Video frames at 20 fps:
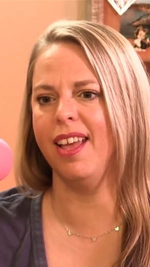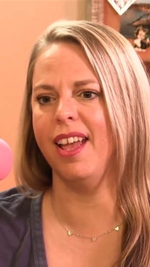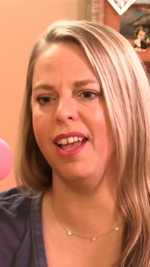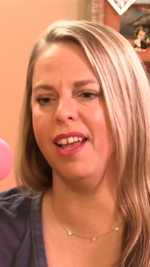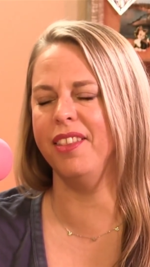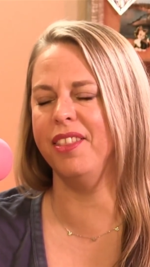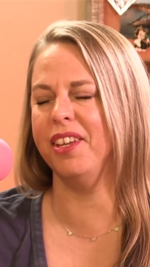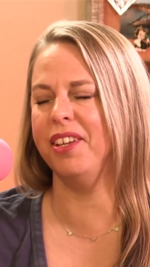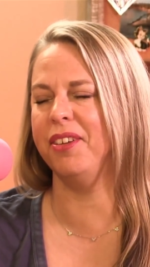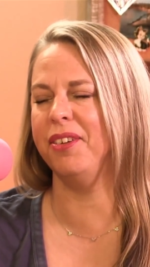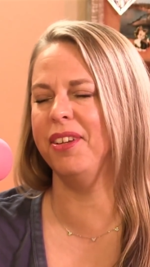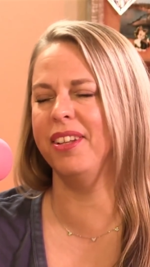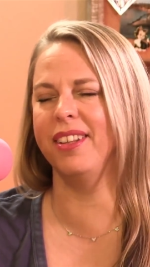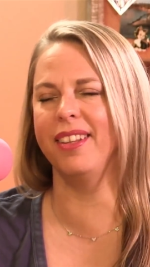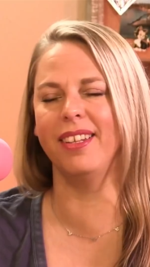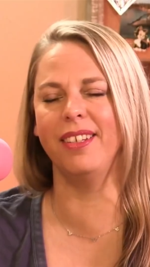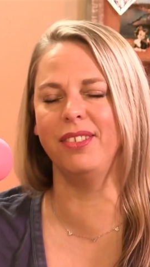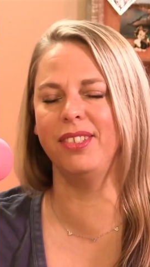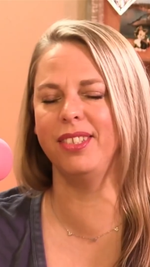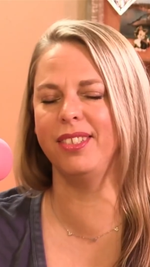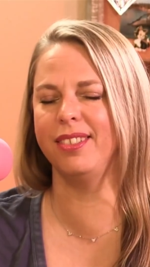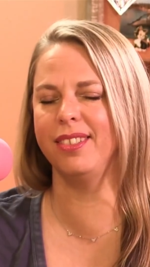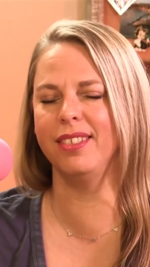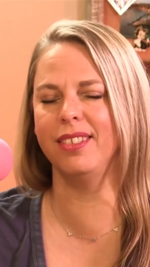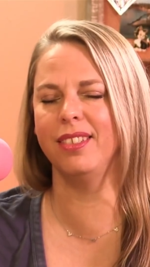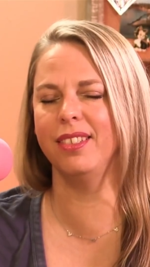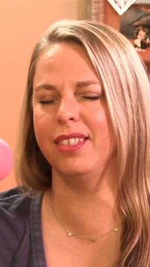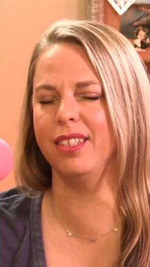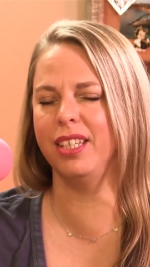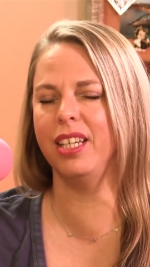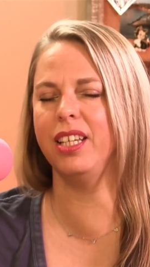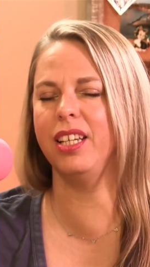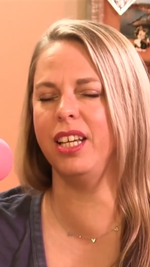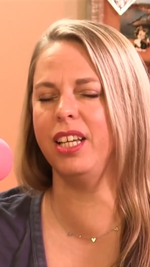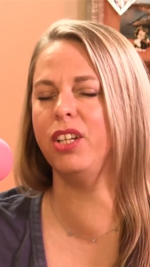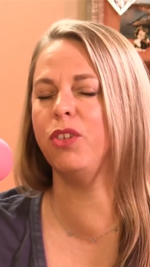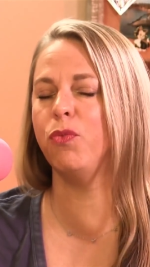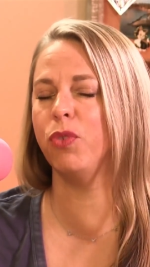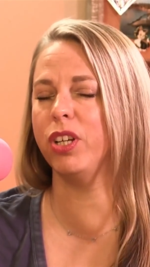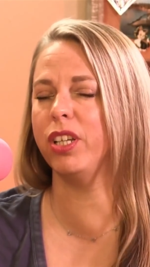
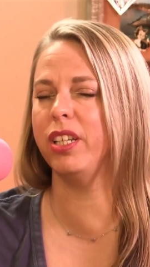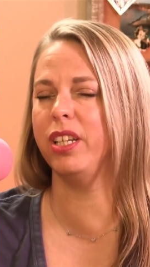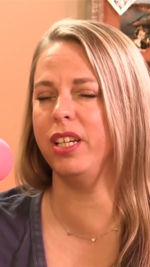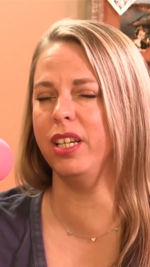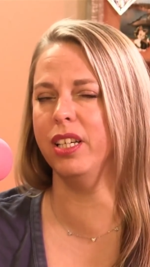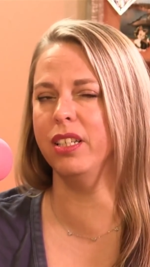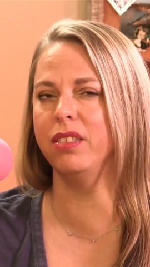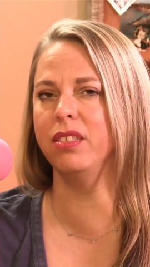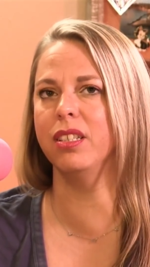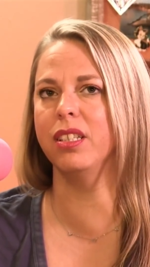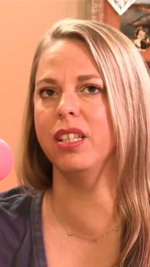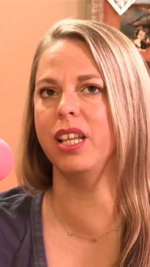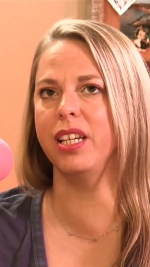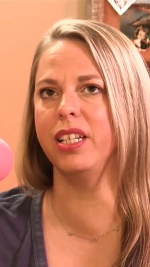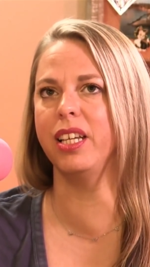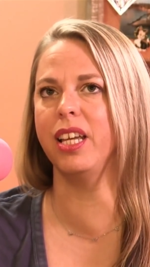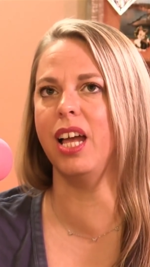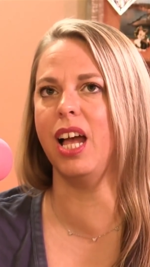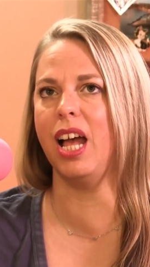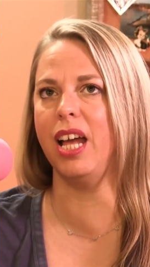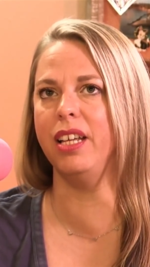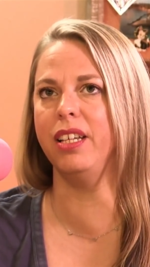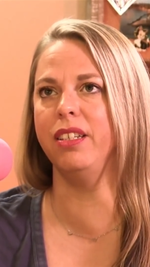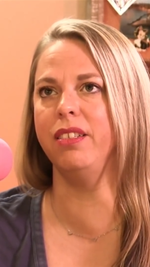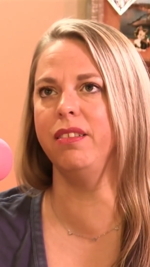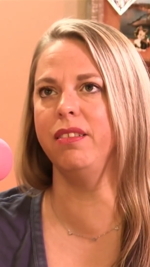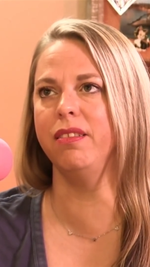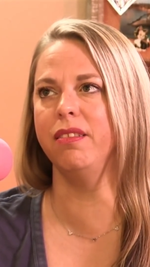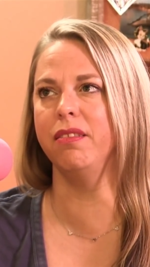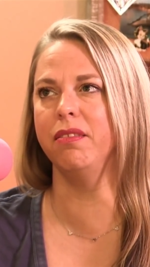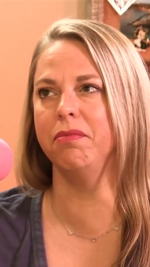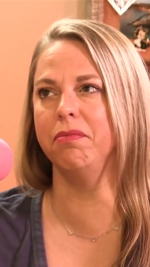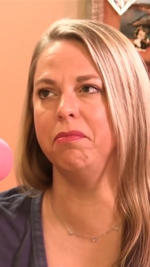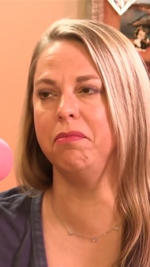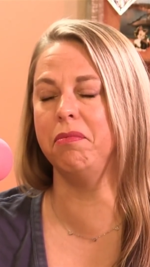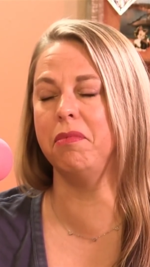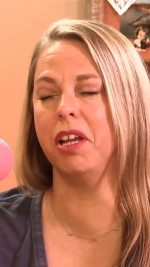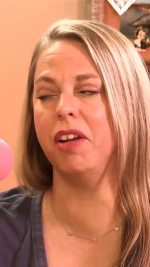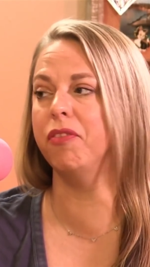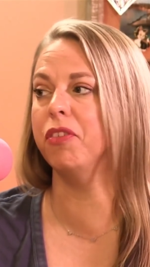it really is. Like, I
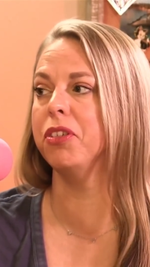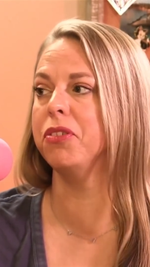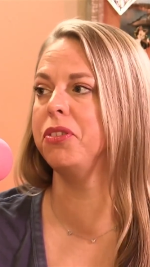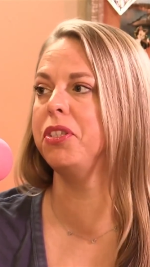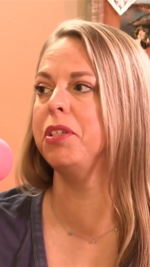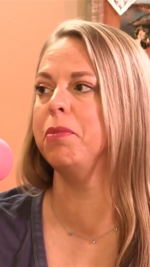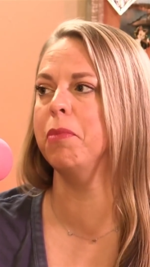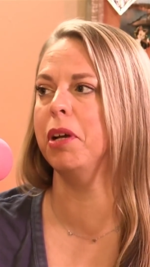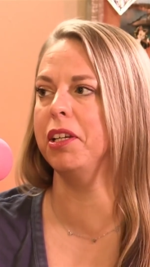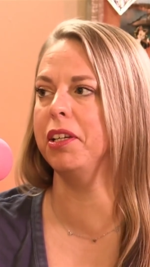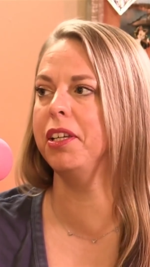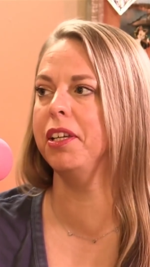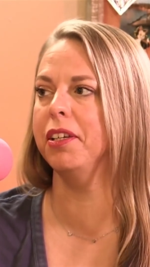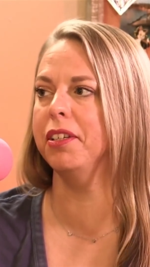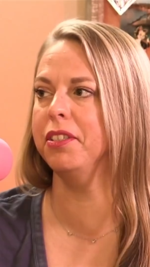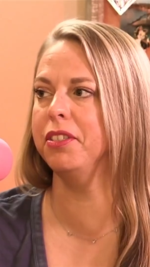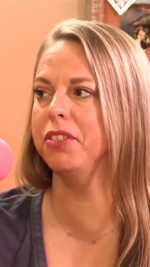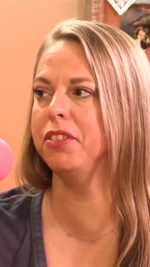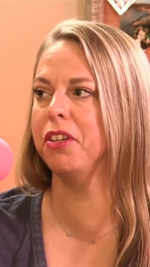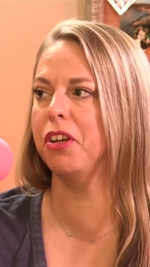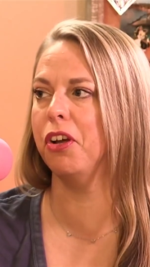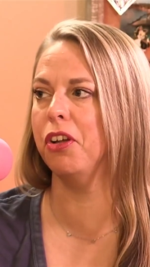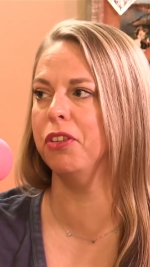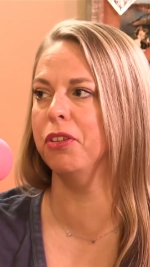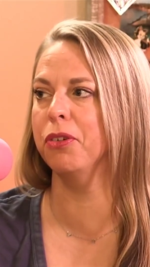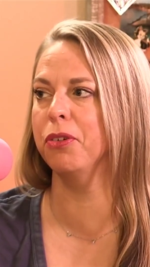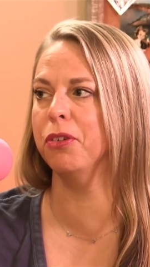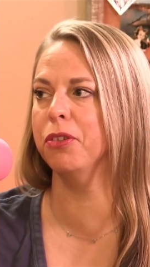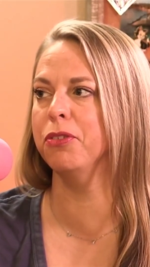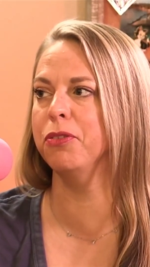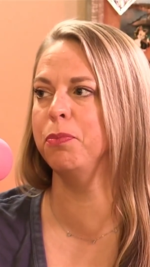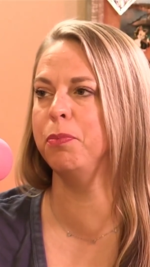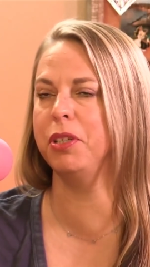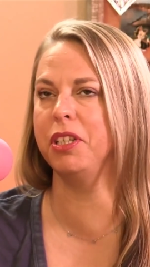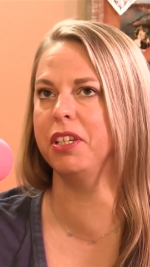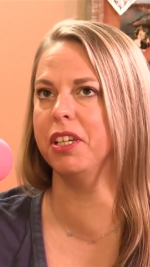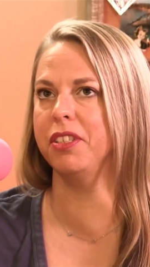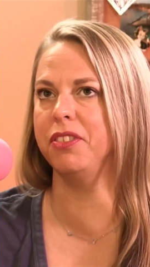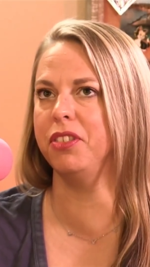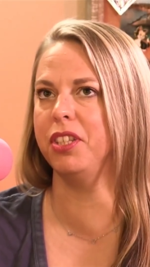never see my kids on the cruise
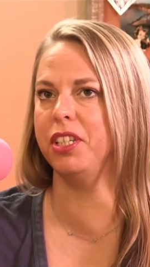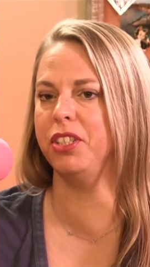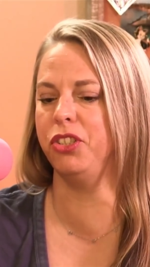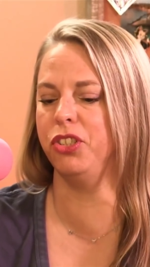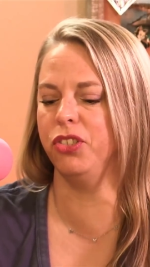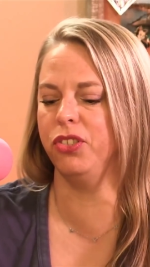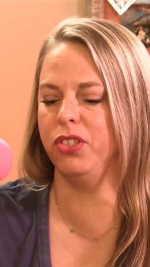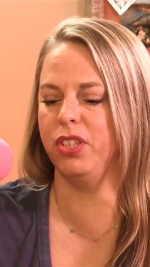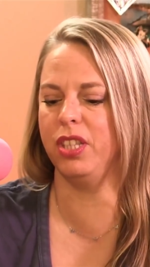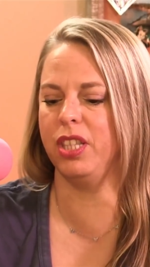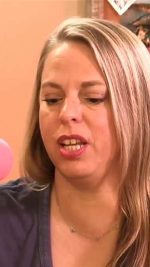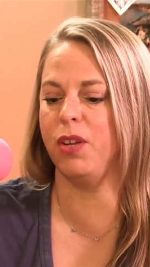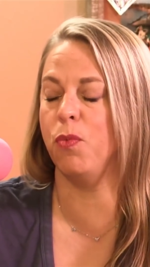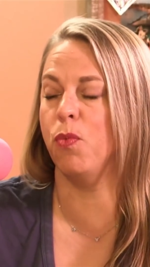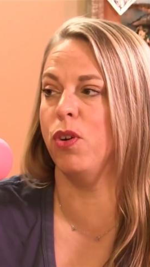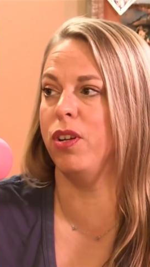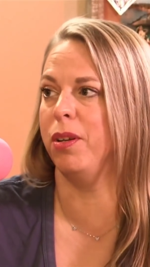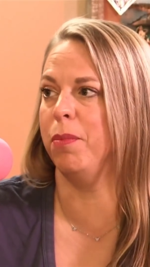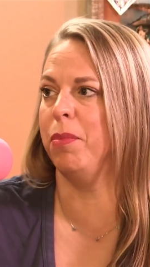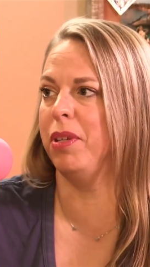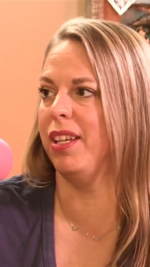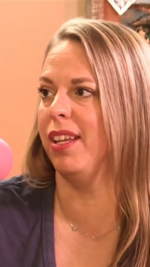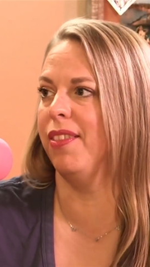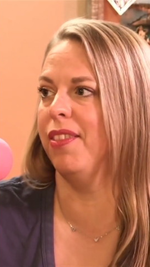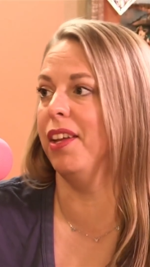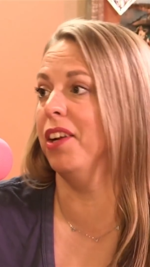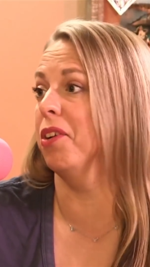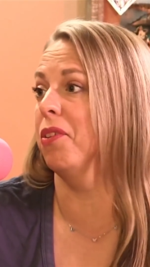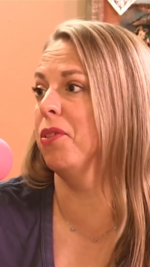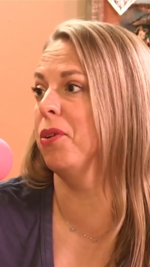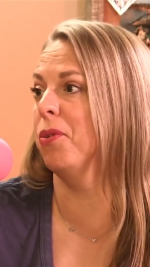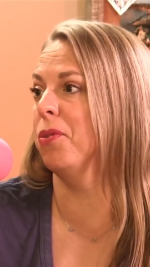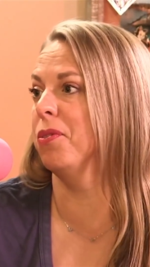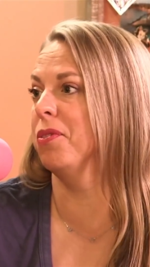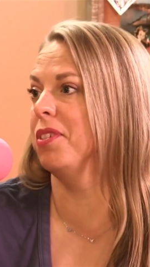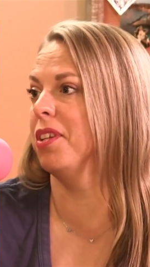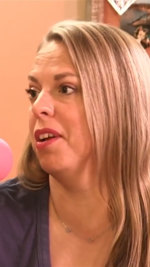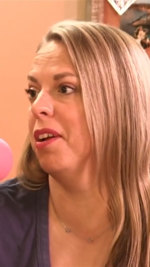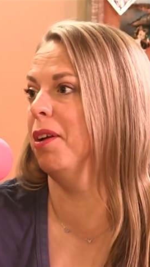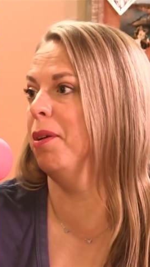because they want to be in there the whole
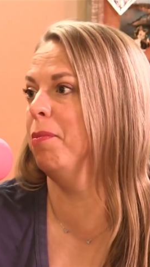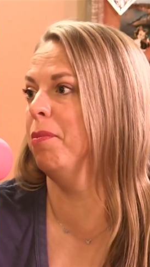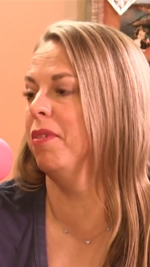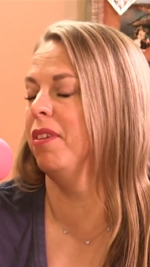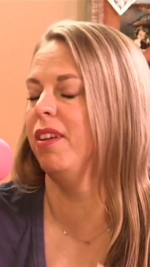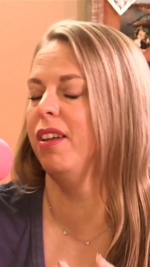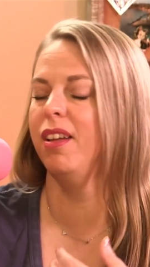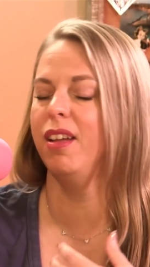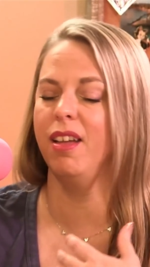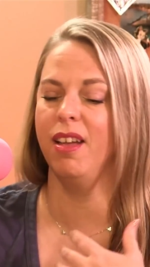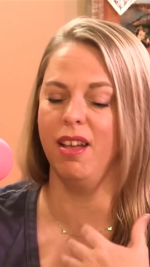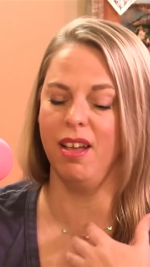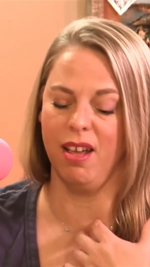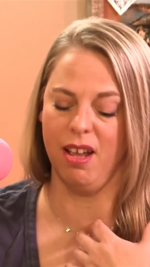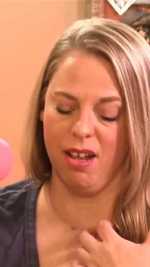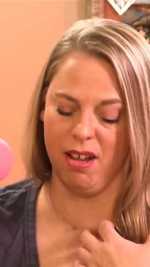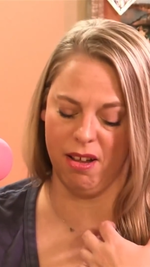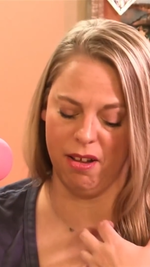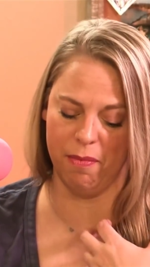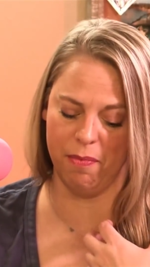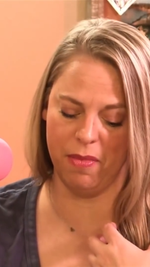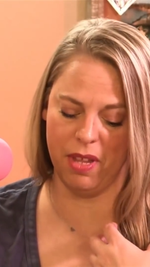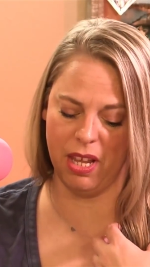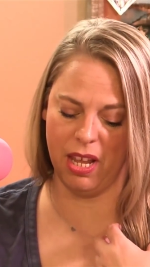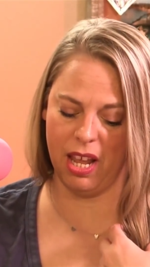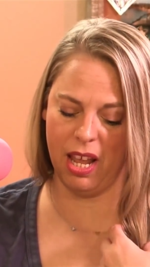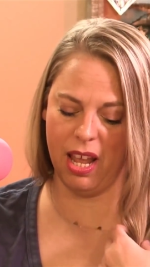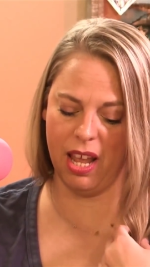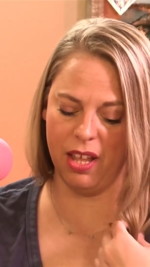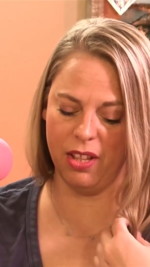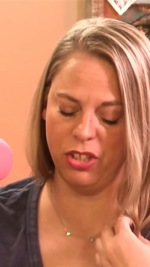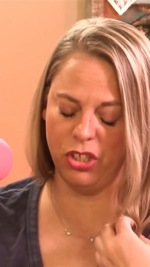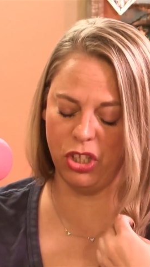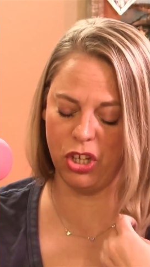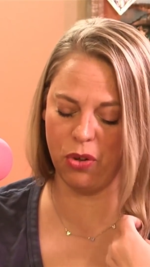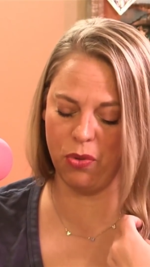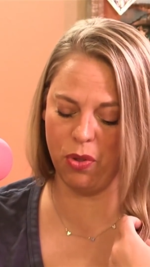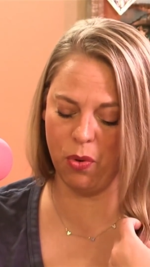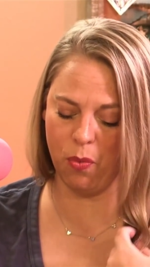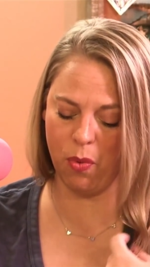time.
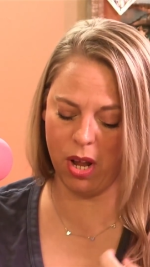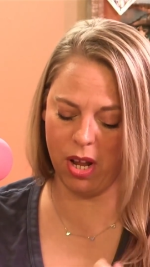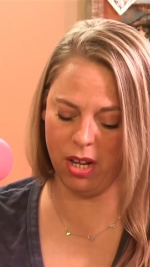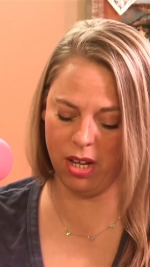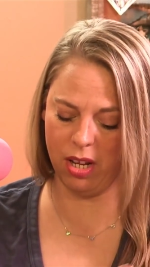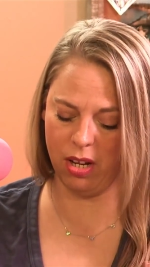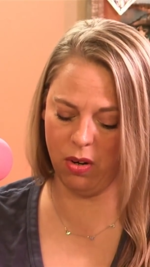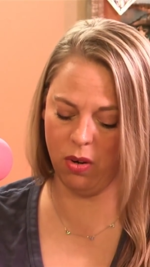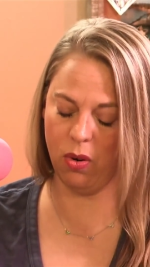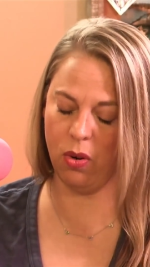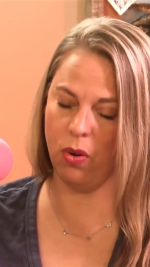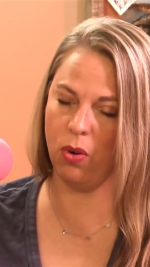So the way